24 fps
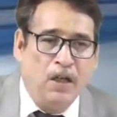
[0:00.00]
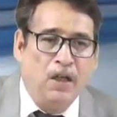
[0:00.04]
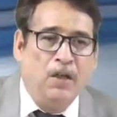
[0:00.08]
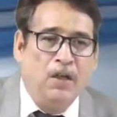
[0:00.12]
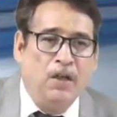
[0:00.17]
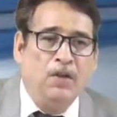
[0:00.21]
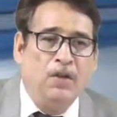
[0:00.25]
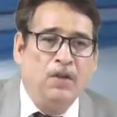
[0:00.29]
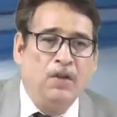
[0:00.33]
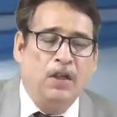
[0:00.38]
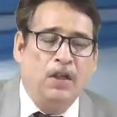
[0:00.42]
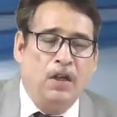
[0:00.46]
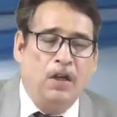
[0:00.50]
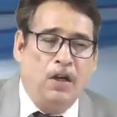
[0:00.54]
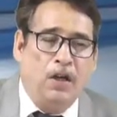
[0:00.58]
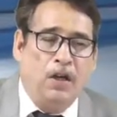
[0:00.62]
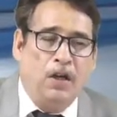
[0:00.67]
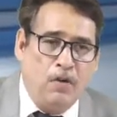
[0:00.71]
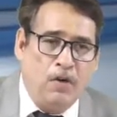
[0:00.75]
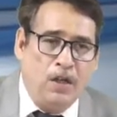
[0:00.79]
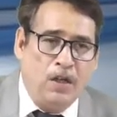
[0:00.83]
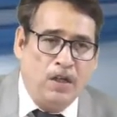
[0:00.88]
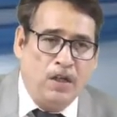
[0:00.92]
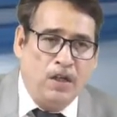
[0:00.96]
So how
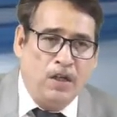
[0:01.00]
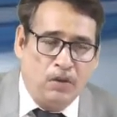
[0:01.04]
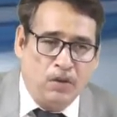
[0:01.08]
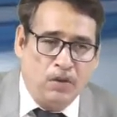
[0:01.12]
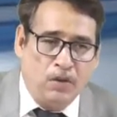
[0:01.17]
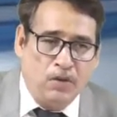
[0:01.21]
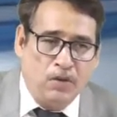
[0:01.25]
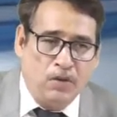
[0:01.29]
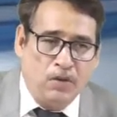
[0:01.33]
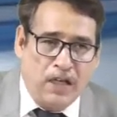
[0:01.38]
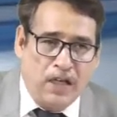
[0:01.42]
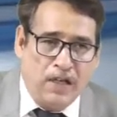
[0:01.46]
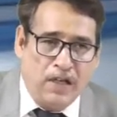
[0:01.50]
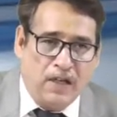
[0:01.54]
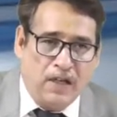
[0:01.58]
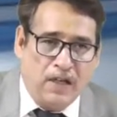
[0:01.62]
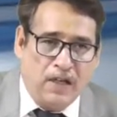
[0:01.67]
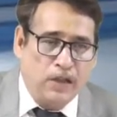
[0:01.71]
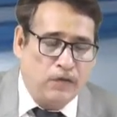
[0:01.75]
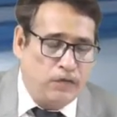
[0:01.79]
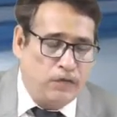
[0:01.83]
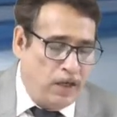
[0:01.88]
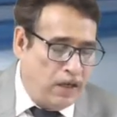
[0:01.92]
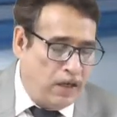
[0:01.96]
under those guidelines
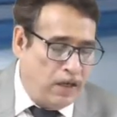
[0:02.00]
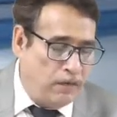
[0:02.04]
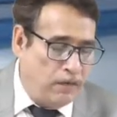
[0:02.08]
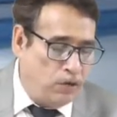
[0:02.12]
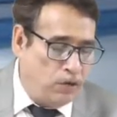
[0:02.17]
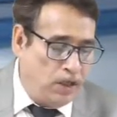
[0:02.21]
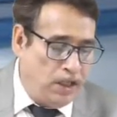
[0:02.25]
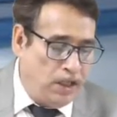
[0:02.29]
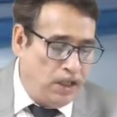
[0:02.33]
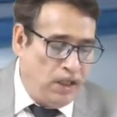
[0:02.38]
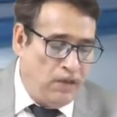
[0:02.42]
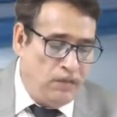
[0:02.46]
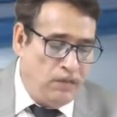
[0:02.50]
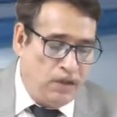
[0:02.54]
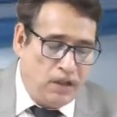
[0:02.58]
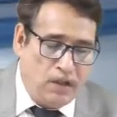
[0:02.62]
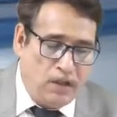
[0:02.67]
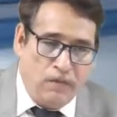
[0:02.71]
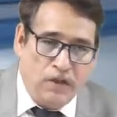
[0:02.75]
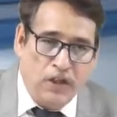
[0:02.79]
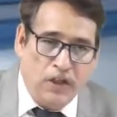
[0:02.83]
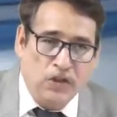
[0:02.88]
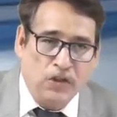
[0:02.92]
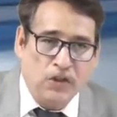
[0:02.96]
we have to redeem the
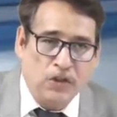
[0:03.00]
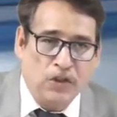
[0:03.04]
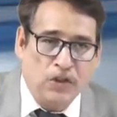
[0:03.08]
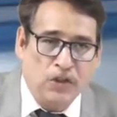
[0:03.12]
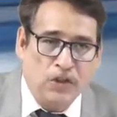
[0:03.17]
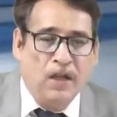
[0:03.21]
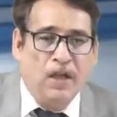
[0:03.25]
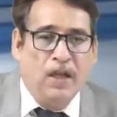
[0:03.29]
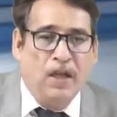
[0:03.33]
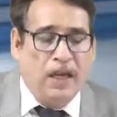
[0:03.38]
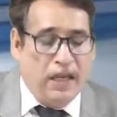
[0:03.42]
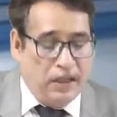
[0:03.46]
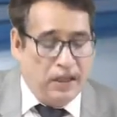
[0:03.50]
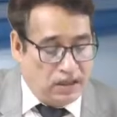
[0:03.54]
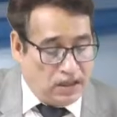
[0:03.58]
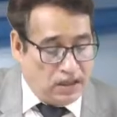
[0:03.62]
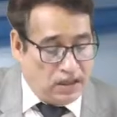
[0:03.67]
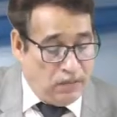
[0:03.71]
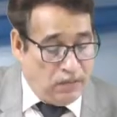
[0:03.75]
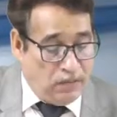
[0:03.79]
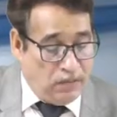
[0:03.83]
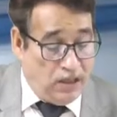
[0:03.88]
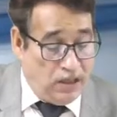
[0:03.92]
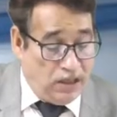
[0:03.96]
debenture, and
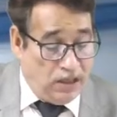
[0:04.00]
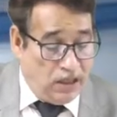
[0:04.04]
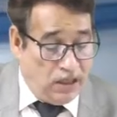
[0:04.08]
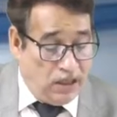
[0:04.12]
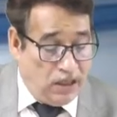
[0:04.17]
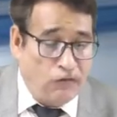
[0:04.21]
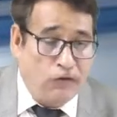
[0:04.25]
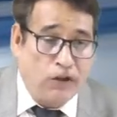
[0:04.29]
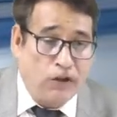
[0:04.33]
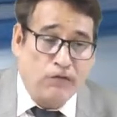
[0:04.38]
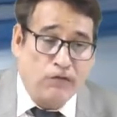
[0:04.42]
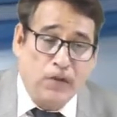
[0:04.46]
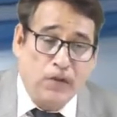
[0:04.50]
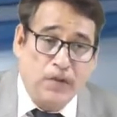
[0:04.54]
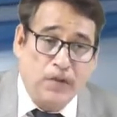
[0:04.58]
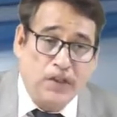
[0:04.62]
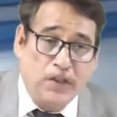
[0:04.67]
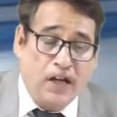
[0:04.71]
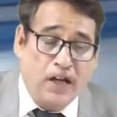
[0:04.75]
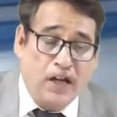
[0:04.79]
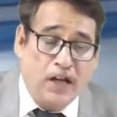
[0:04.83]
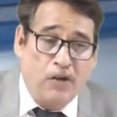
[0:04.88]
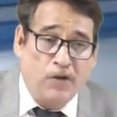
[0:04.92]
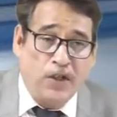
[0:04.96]
similarly what will be the
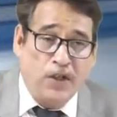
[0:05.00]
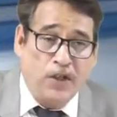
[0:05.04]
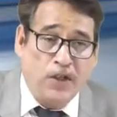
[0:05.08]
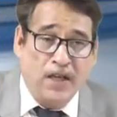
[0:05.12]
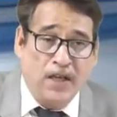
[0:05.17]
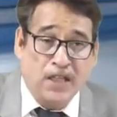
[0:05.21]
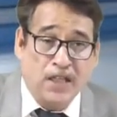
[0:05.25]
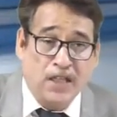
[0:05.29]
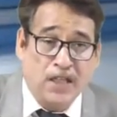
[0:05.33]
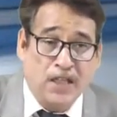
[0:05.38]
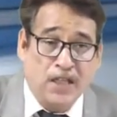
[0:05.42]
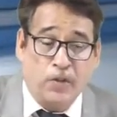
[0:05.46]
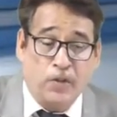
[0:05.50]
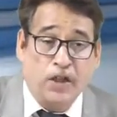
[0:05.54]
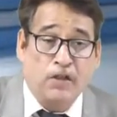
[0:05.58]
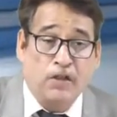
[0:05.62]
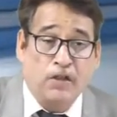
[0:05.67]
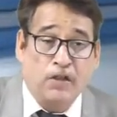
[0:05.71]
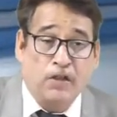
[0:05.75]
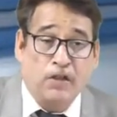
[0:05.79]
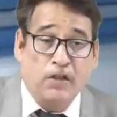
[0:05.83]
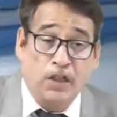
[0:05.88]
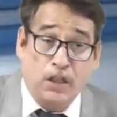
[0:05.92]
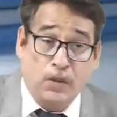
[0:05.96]
accounting aspect
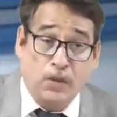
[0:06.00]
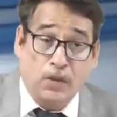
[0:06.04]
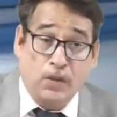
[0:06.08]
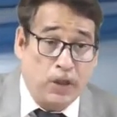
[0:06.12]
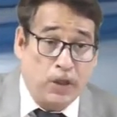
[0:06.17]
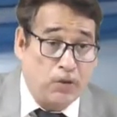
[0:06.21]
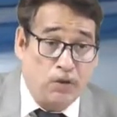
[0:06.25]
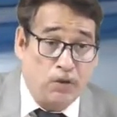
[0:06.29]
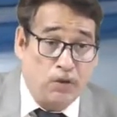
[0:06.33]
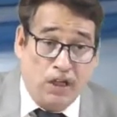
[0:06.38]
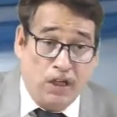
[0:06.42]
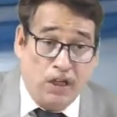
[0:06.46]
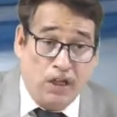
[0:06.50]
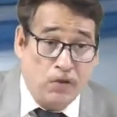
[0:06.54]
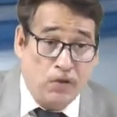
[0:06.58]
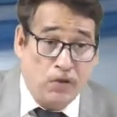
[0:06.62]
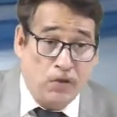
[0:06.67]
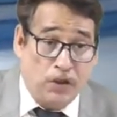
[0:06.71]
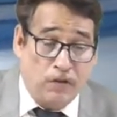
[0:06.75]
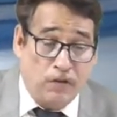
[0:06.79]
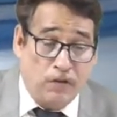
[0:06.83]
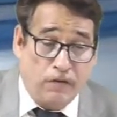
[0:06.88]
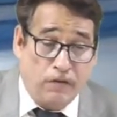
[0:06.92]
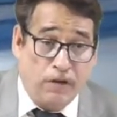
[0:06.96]
with respect to redemption
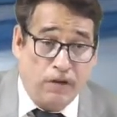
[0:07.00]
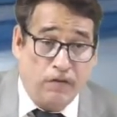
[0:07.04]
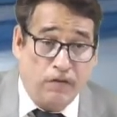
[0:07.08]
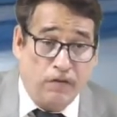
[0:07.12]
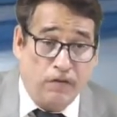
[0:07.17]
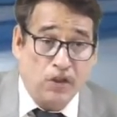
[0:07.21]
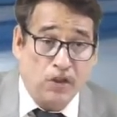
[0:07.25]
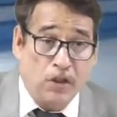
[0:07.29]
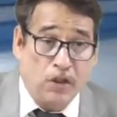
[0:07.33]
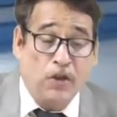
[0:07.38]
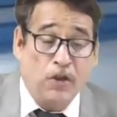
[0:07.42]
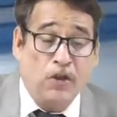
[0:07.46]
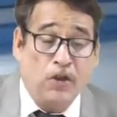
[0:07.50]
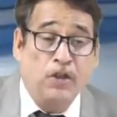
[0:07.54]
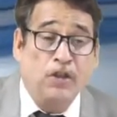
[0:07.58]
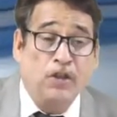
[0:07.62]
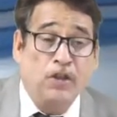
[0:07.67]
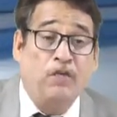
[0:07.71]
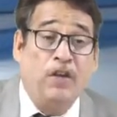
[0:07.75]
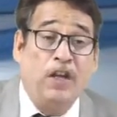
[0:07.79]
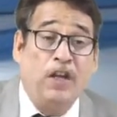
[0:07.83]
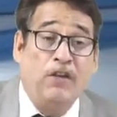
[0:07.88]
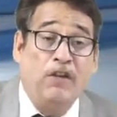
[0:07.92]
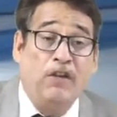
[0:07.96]
of debenture, because
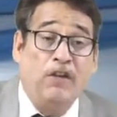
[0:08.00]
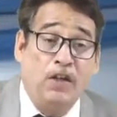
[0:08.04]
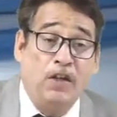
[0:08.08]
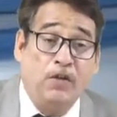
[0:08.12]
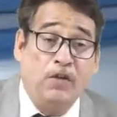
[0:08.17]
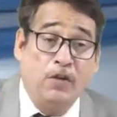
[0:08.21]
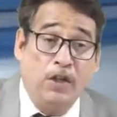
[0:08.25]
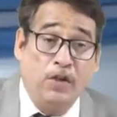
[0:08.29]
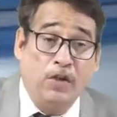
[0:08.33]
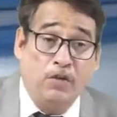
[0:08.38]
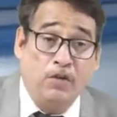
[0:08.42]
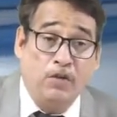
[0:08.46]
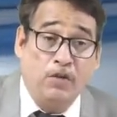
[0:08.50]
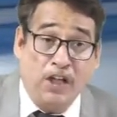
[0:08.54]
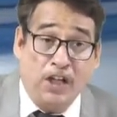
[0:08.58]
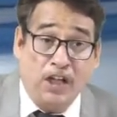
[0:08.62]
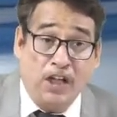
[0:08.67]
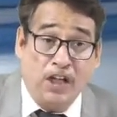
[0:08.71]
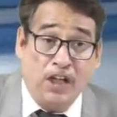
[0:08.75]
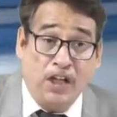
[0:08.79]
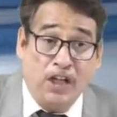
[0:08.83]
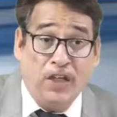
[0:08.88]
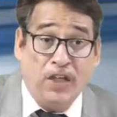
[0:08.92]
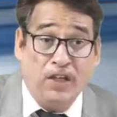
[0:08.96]
when we are going to
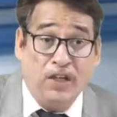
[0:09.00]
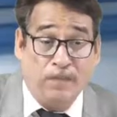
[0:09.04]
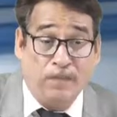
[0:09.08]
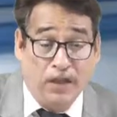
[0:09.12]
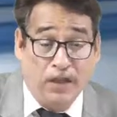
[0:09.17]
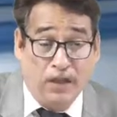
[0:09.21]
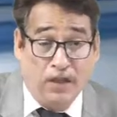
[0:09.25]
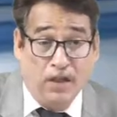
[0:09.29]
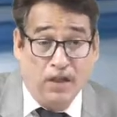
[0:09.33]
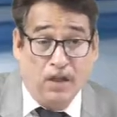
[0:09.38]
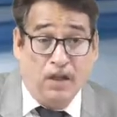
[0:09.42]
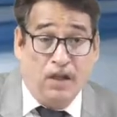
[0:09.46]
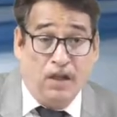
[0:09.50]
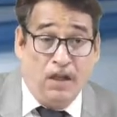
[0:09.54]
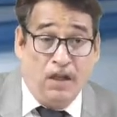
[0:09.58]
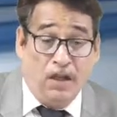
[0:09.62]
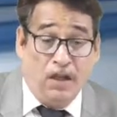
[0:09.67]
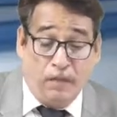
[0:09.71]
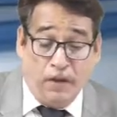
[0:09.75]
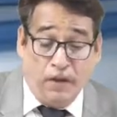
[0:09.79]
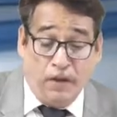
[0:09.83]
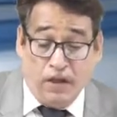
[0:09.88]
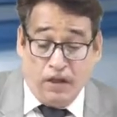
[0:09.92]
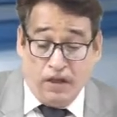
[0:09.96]
redeem the
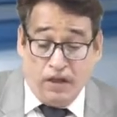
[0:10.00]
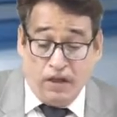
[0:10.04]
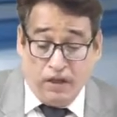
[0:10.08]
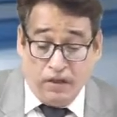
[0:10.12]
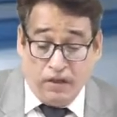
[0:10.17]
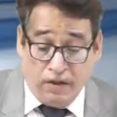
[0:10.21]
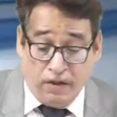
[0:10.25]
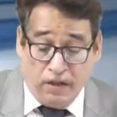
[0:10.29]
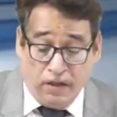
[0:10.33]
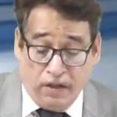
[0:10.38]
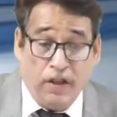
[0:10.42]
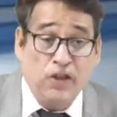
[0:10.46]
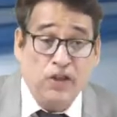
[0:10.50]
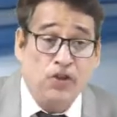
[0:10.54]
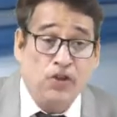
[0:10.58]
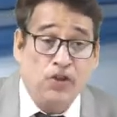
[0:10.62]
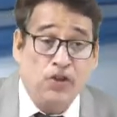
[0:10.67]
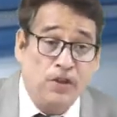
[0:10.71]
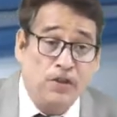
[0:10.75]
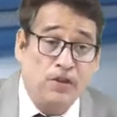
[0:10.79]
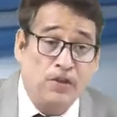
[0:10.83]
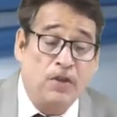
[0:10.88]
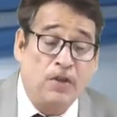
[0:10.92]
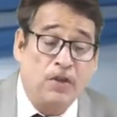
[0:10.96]

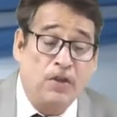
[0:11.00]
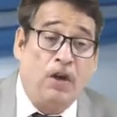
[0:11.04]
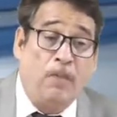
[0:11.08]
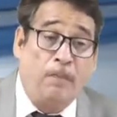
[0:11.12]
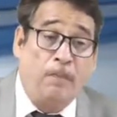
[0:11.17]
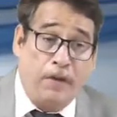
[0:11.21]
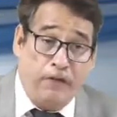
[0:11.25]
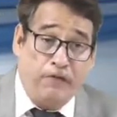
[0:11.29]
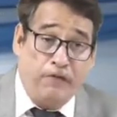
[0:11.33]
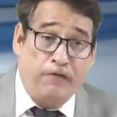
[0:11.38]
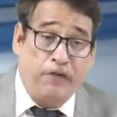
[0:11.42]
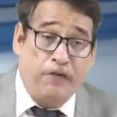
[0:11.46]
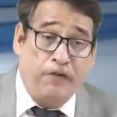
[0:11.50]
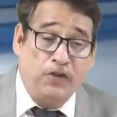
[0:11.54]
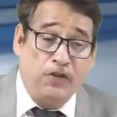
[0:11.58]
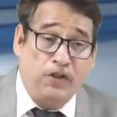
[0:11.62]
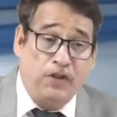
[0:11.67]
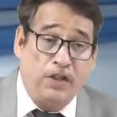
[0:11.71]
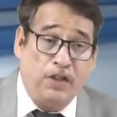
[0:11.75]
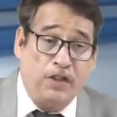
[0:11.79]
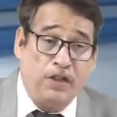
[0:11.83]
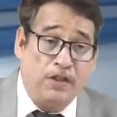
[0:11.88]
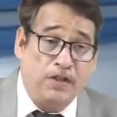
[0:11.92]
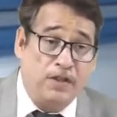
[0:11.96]
debentures or preference
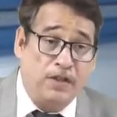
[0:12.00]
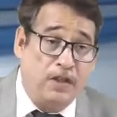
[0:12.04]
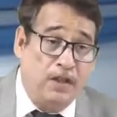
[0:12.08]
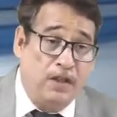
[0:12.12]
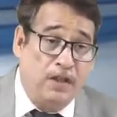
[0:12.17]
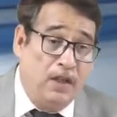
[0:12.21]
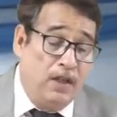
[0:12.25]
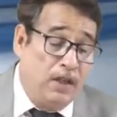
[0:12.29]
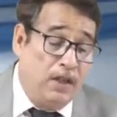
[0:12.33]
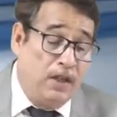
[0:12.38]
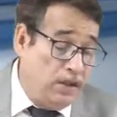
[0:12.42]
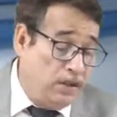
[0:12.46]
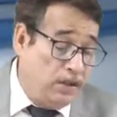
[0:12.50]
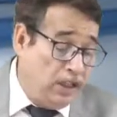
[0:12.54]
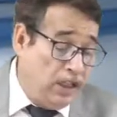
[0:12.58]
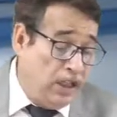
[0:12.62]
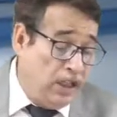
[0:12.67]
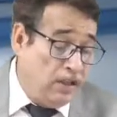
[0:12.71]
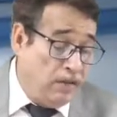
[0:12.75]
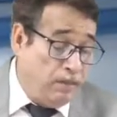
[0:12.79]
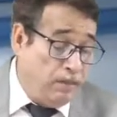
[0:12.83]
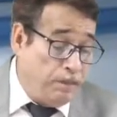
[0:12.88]
shares, then